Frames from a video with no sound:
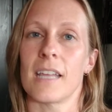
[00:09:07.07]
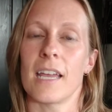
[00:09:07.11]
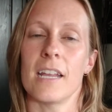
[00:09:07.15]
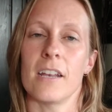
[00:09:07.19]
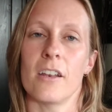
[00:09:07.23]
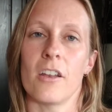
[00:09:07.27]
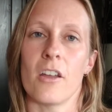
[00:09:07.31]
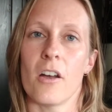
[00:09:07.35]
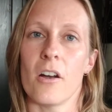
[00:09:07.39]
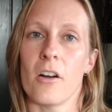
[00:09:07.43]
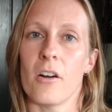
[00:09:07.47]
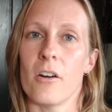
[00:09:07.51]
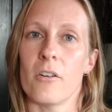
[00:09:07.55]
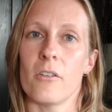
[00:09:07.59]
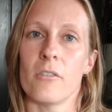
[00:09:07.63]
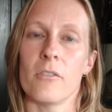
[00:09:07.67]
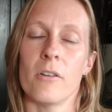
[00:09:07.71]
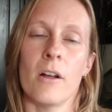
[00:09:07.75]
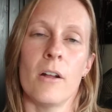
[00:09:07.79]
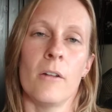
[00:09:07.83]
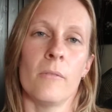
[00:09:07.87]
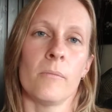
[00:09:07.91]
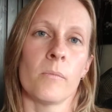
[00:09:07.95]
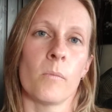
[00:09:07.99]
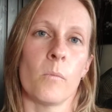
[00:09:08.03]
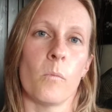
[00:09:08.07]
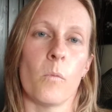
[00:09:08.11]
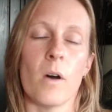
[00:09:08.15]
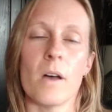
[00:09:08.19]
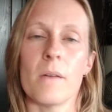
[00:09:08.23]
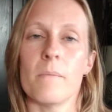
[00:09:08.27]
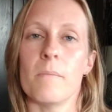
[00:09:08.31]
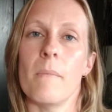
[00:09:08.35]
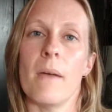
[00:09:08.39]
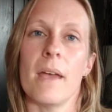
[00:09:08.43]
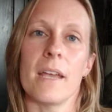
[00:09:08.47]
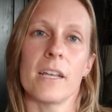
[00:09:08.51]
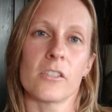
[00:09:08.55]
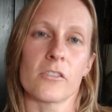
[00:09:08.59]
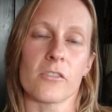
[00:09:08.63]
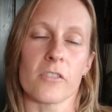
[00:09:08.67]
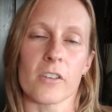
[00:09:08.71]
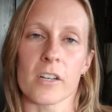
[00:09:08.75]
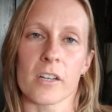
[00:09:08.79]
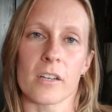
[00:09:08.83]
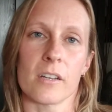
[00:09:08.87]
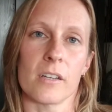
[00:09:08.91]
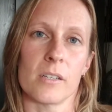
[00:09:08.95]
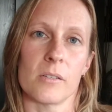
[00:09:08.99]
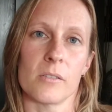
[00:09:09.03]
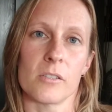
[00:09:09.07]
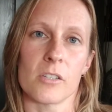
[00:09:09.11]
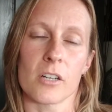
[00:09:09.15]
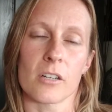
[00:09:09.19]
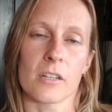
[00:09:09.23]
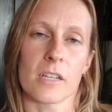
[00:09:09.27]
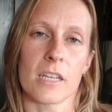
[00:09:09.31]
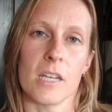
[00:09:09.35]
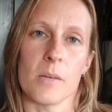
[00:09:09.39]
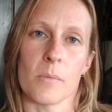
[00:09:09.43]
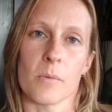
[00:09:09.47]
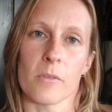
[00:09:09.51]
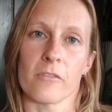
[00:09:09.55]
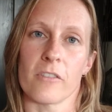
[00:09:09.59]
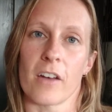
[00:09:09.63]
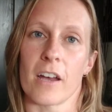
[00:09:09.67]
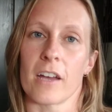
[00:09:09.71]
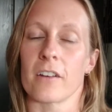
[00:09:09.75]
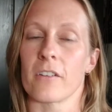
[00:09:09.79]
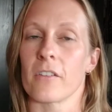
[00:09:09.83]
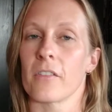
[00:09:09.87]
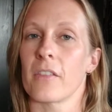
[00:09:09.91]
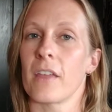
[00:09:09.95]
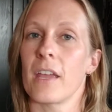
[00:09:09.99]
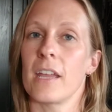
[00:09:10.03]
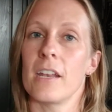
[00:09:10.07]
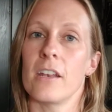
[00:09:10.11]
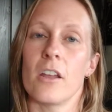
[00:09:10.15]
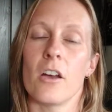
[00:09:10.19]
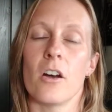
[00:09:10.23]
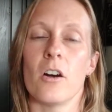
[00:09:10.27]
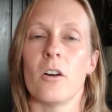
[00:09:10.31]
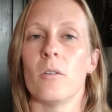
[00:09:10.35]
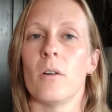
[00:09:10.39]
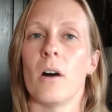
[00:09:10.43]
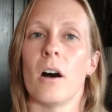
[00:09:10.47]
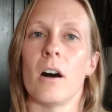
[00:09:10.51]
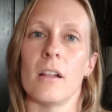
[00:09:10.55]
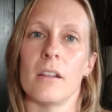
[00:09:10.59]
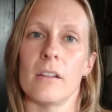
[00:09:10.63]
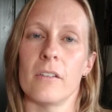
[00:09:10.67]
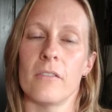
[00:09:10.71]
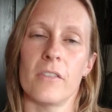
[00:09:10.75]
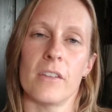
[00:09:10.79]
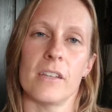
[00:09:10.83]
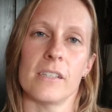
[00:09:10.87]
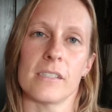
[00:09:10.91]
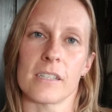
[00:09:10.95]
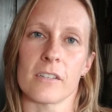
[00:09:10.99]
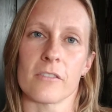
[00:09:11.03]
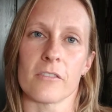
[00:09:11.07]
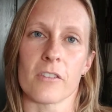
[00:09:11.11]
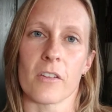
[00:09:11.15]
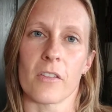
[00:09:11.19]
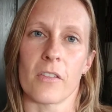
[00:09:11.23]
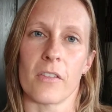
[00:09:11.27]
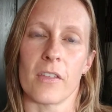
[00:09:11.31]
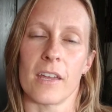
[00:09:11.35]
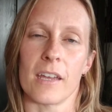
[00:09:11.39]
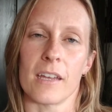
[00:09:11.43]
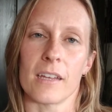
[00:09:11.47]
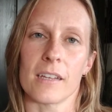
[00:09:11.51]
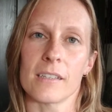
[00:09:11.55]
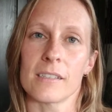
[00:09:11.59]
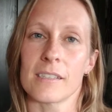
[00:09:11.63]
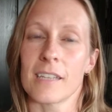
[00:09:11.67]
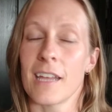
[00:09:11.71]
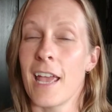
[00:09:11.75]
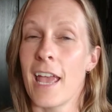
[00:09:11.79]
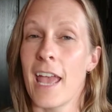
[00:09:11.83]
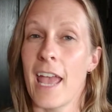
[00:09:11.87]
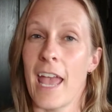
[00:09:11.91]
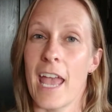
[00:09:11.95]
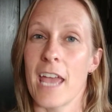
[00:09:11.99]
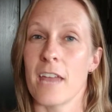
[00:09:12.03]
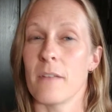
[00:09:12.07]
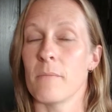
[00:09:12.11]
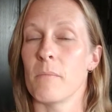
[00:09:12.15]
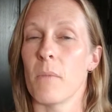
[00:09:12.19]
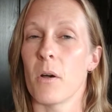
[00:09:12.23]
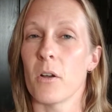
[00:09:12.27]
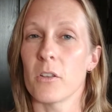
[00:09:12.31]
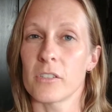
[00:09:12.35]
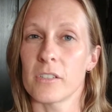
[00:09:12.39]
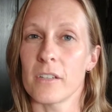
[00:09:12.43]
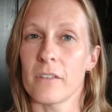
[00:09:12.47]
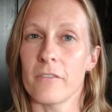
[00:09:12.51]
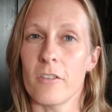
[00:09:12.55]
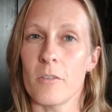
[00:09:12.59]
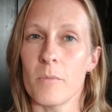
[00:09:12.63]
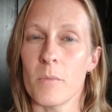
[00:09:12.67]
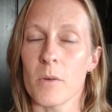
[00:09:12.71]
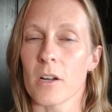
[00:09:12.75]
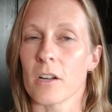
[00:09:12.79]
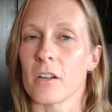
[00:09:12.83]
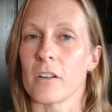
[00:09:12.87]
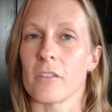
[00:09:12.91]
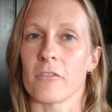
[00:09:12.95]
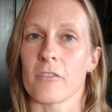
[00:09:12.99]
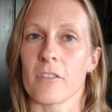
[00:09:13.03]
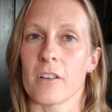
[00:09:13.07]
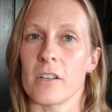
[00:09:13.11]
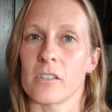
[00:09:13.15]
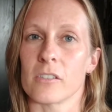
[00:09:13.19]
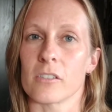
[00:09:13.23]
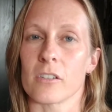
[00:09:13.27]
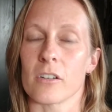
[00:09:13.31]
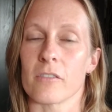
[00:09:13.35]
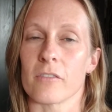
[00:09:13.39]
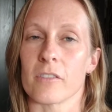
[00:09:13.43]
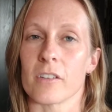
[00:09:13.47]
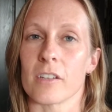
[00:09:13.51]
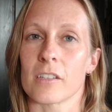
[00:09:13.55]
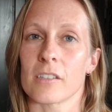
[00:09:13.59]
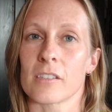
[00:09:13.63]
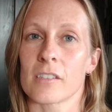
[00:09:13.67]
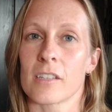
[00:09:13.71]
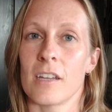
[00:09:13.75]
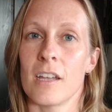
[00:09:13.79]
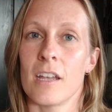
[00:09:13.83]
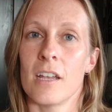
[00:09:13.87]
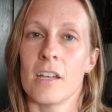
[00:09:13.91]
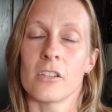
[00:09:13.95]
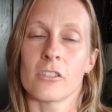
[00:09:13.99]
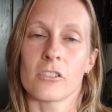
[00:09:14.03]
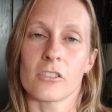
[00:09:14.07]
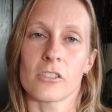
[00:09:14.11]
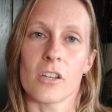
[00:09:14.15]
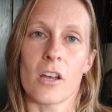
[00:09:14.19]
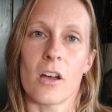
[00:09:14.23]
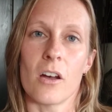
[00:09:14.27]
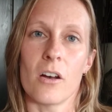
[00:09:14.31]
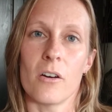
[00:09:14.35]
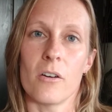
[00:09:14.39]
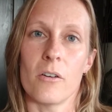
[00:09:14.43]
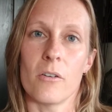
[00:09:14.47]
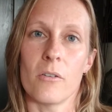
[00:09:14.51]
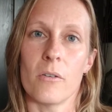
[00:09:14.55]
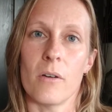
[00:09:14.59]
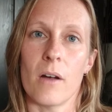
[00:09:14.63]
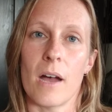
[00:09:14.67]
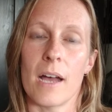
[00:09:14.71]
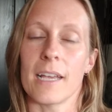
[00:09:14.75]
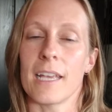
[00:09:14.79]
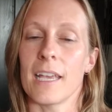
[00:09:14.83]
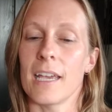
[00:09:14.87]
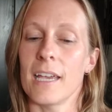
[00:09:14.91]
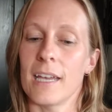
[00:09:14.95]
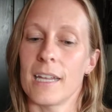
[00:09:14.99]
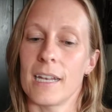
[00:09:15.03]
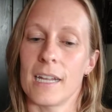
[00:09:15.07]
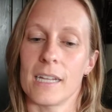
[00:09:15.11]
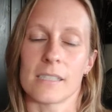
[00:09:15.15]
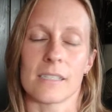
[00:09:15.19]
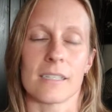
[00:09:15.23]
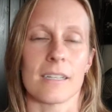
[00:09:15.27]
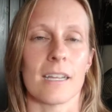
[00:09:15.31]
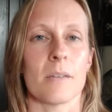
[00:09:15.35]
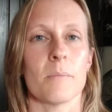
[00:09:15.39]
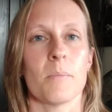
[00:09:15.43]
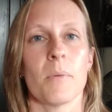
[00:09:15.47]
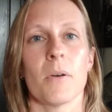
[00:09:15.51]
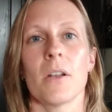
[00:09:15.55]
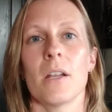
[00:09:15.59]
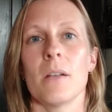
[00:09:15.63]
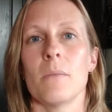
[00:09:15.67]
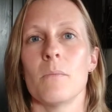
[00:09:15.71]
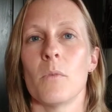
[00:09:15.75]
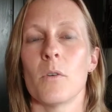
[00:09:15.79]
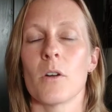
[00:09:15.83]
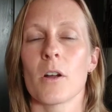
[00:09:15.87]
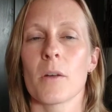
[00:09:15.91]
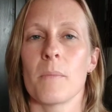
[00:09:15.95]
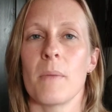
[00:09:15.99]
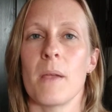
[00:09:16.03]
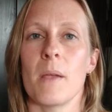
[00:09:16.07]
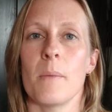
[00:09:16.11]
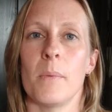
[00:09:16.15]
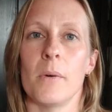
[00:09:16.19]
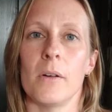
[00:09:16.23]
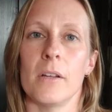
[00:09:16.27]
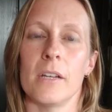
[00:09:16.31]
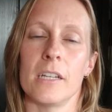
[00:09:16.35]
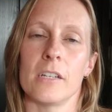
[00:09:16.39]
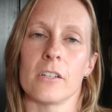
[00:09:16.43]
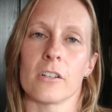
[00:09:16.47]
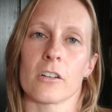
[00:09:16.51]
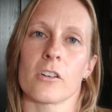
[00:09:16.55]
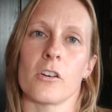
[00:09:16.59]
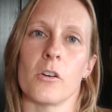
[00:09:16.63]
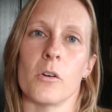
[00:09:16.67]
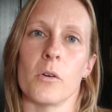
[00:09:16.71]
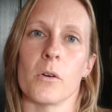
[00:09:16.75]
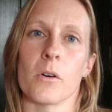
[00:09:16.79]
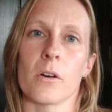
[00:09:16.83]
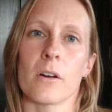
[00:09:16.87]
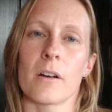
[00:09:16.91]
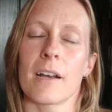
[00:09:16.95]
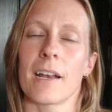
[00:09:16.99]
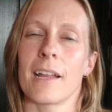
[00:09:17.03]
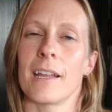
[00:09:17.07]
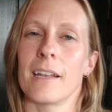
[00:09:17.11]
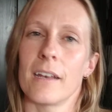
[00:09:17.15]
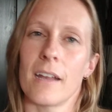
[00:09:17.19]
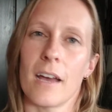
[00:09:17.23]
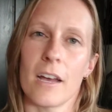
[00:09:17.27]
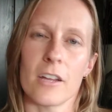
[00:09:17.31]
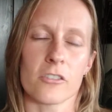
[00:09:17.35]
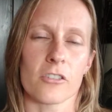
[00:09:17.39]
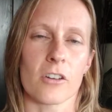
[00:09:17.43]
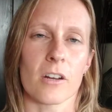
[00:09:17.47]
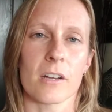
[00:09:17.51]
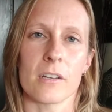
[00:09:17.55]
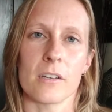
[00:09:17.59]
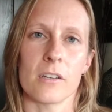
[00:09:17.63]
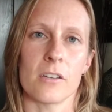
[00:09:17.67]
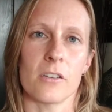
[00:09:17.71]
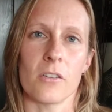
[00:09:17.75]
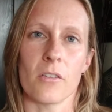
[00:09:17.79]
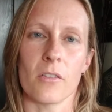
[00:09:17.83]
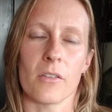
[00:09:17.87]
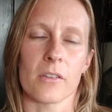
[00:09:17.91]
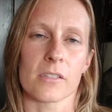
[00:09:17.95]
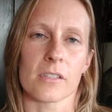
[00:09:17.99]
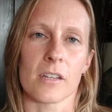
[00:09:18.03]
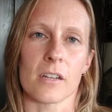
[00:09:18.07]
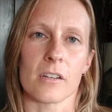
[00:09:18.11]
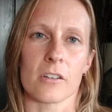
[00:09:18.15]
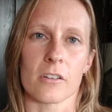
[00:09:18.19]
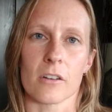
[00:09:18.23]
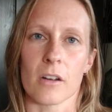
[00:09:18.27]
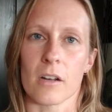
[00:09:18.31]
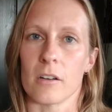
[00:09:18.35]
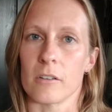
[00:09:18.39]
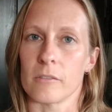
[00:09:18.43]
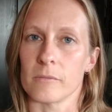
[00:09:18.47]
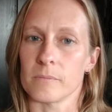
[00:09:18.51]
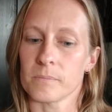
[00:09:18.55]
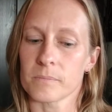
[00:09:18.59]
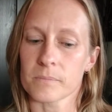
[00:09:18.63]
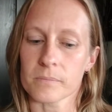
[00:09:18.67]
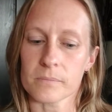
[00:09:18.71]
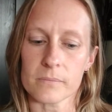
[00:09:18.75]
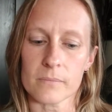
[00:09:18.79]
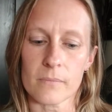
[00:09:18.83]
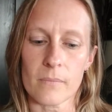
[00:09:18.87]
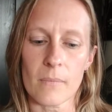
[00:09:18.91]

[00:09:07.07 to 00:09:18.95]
They know what makes for a good turnkey provider. They know all of these different things and most of them are a free service. So again, it's like putting more people in your court and not trying to do this on your own.